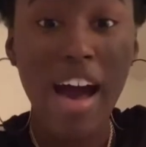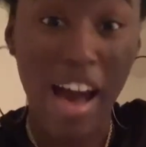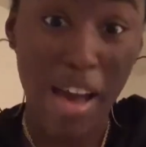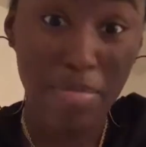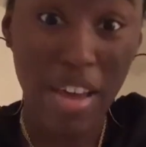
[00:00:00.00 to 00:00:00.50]

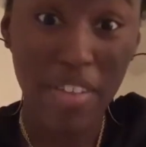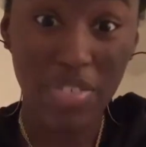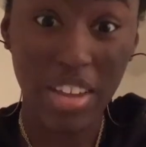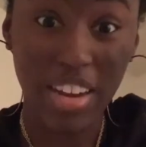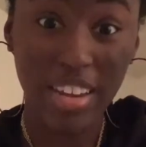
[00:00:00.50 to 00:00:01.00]
I'm not
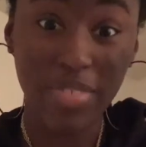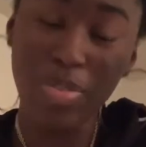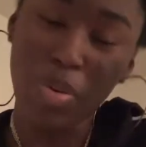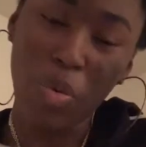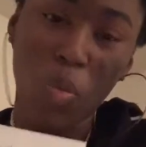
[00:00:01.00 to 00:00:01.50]
funny
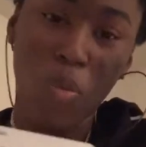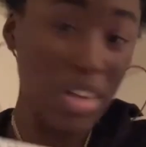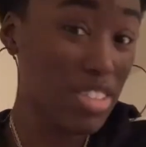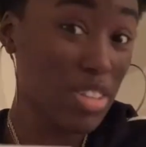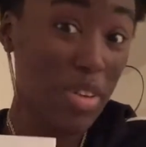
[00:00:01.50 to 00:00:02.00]

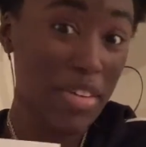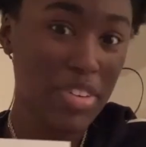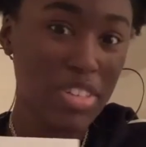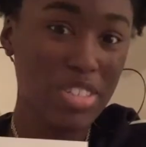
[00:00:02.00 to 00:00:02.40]
whatsoever,